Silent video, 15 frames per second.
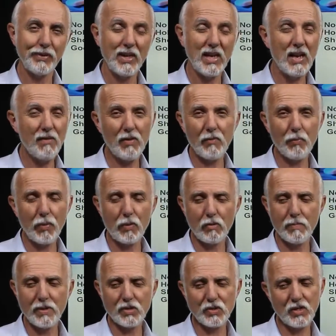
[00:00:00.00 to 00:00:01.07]
even if we were
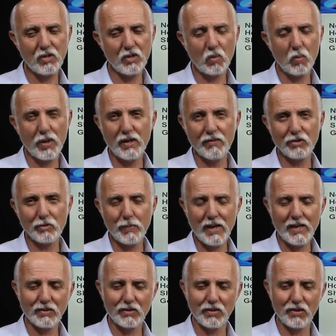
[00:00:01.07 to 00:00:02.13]
missing the queen of
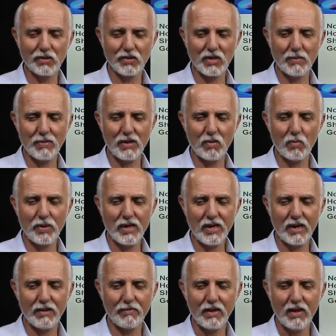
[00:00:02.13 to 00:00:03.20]
spades in this time. Now we
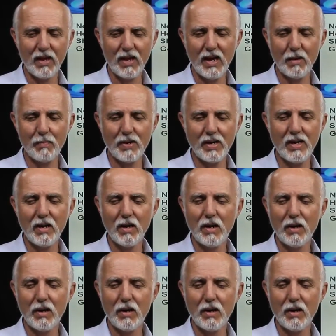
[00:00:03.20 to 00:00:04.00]
have how many?